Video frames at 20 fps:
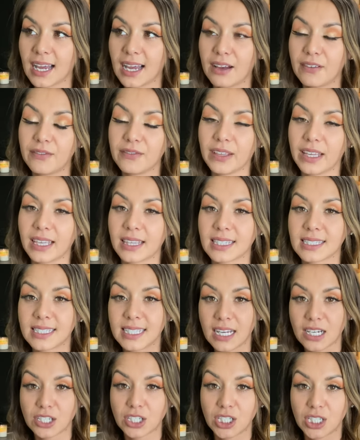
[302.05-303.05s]
of like the
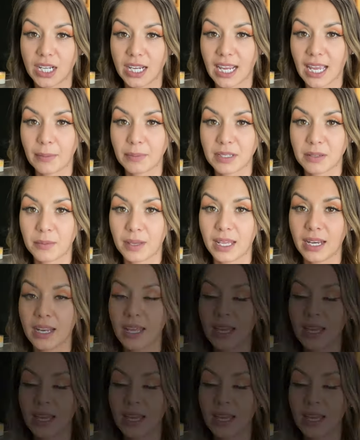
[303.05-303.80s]
sections I kept him in.